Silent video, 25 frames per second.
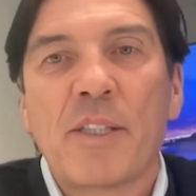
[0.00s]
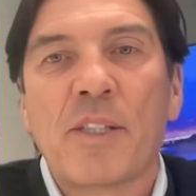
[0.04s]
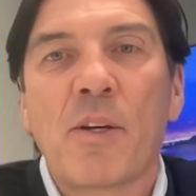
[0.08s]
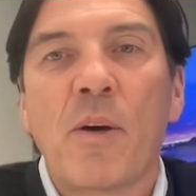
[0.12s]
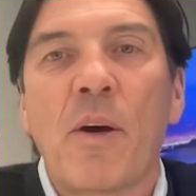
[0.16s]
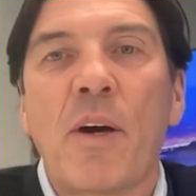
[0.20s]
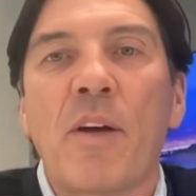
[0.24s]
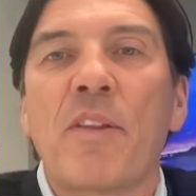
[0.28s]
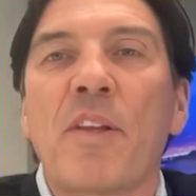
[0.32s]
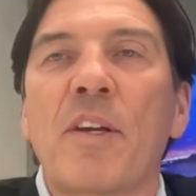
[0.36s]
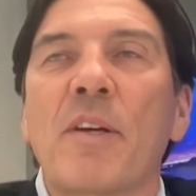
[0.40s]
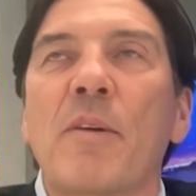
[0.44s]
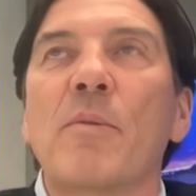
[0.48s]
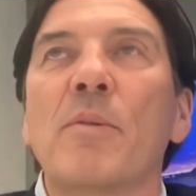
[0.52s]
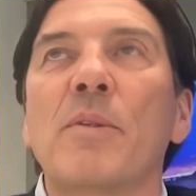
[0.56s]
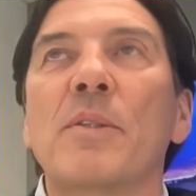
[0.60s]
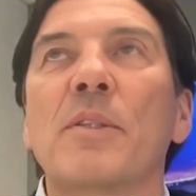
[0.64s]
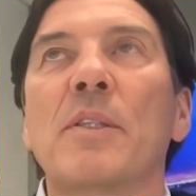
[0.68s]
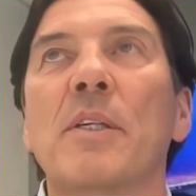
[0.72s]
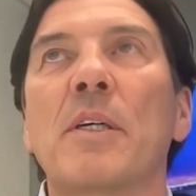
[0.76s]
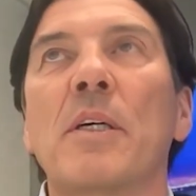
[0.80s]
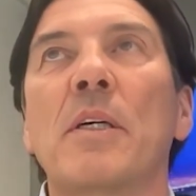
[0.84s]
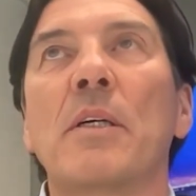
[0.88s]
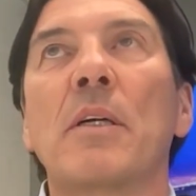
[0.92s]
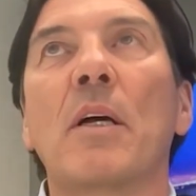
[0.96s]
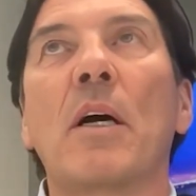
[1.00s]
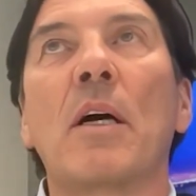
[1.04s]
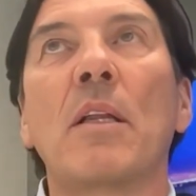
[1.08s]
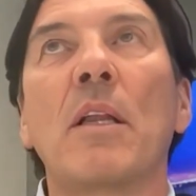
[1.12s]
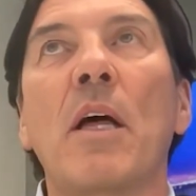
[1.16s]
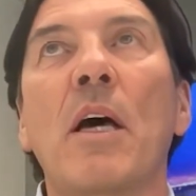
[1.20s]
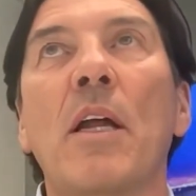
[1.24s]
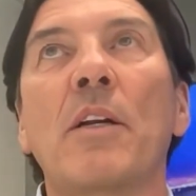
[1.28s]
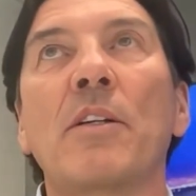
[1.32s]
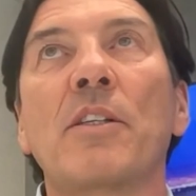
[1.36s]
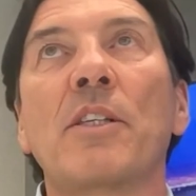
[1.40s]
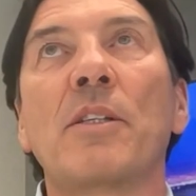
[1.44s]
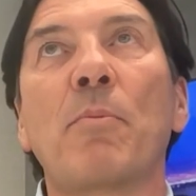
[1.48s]
So I think it was a
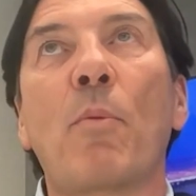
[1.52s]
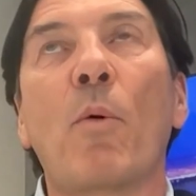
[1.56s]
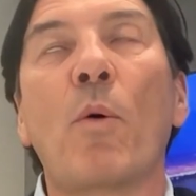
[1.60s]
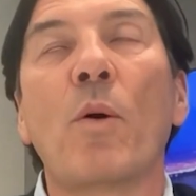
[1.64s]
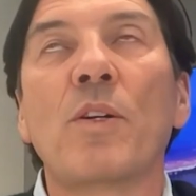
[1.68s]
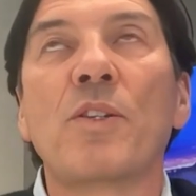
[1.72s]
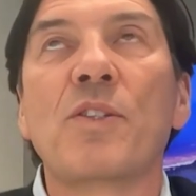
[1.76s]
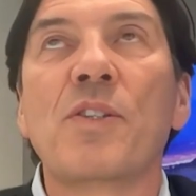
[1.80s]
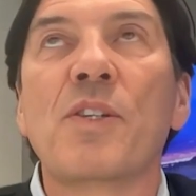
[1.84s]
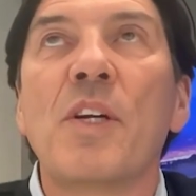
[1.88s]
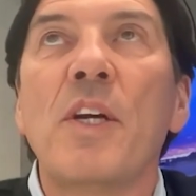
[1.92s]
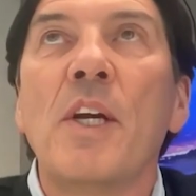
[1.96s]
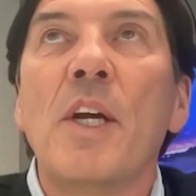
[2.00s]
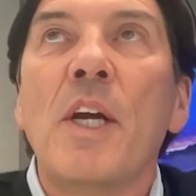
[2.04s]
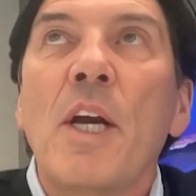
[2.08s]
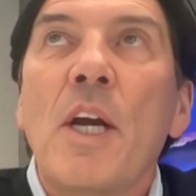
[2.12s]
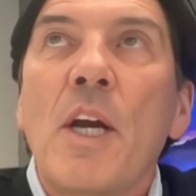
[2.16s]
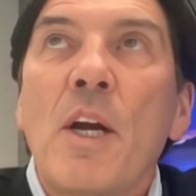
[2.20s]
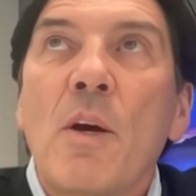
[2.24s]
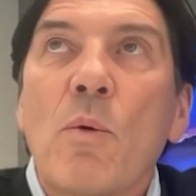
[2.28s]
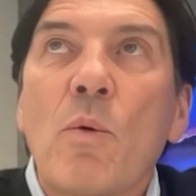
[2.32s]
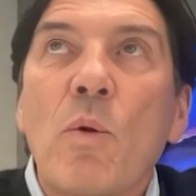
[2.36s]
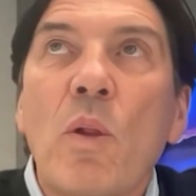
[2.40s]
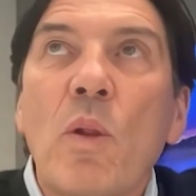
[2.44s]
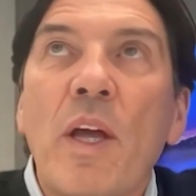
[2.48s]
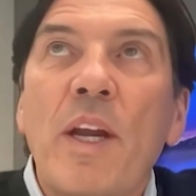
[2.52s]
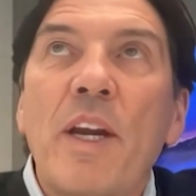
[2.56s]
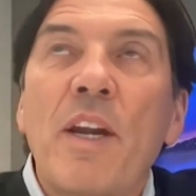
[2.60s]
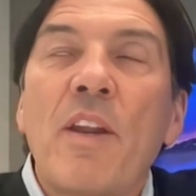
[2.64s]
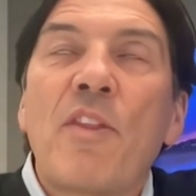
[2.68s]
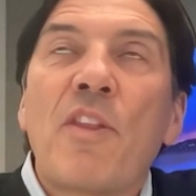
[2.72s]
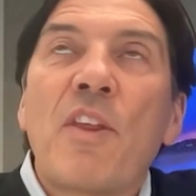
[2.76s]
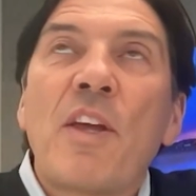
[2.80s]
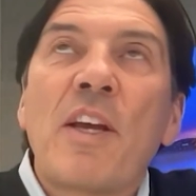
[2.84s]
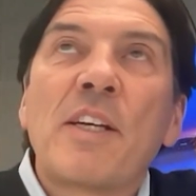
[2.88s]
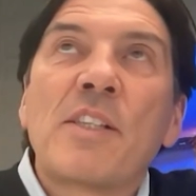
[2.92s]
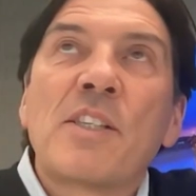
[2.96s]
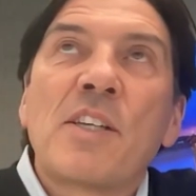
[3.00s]
lot of sports related
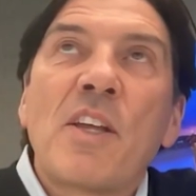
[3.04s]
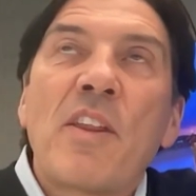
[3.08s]
things.